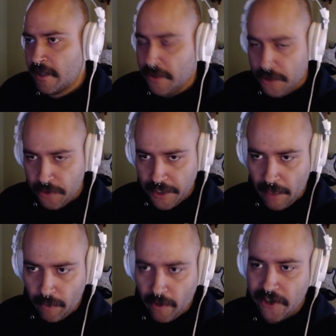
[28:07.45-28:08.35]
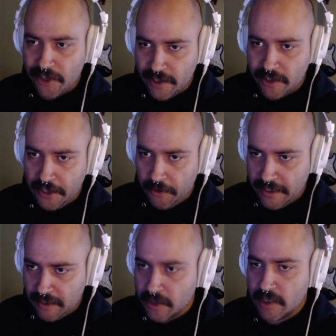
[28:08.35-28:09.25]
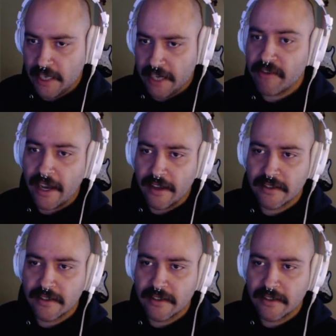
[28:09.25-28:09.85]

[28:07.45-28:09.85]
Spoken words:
doing an operation that generates a bunch of data files,